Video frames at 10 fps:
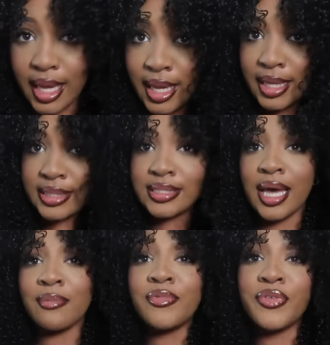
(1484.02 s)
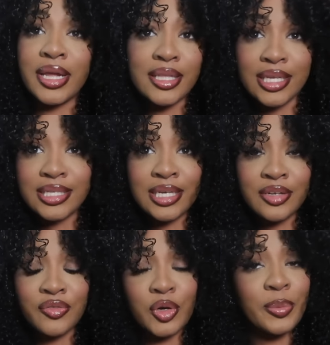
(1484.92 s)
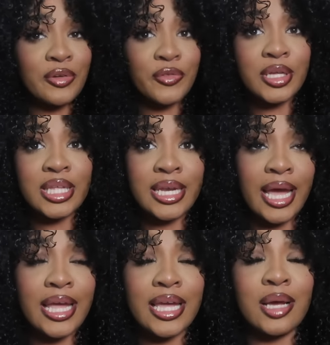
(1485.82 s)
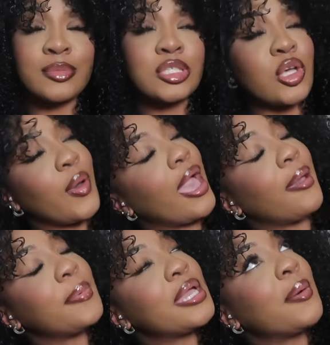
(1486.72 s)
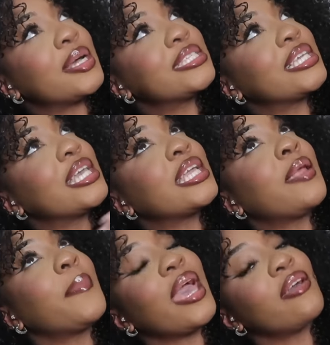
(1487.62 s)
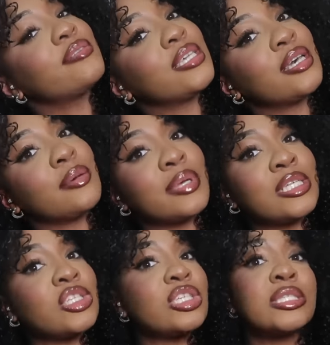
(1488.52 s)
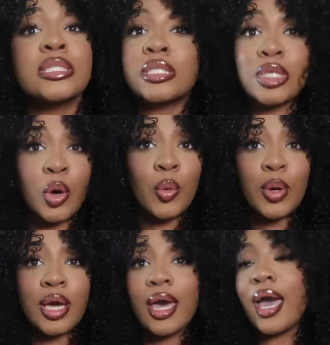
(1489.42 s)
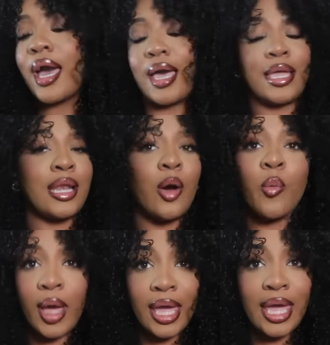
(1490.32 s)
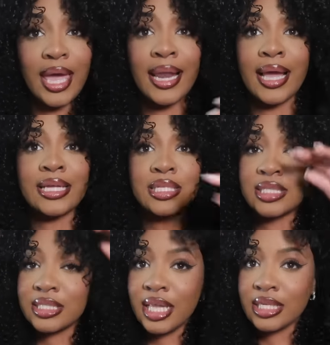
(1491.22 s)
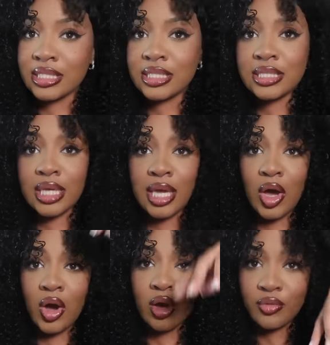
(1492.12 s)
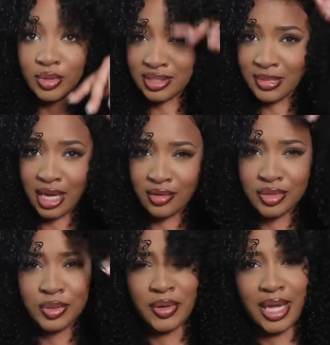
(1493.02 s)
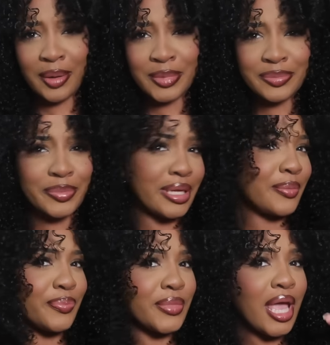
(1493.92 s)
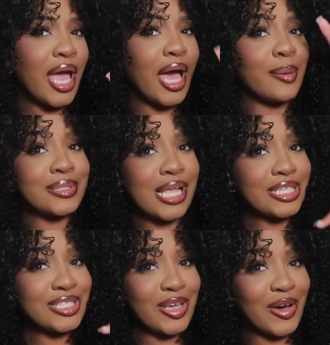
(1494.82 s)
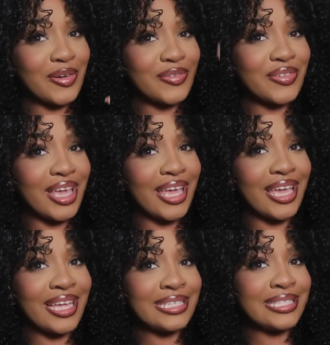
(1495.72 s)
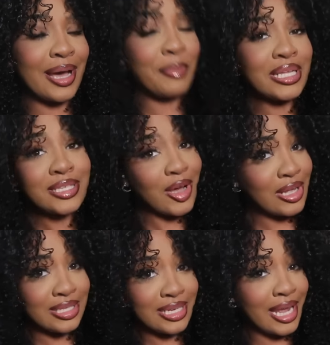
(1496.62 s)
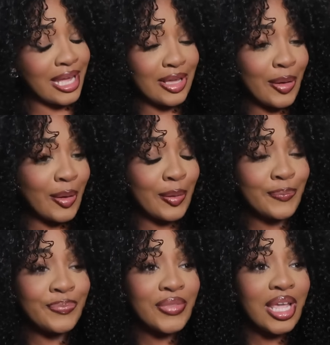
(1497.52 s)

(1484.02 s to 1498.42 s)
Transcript: And I'm finally done filming for the night, and I'm so happy. I'm about to get in the bathtub and just soak. I cannot wait, and I could just snatch this thing off, which I'm not gonna do on camera, but I'm gonna snatch this off and I'm about to call it a night, y'all.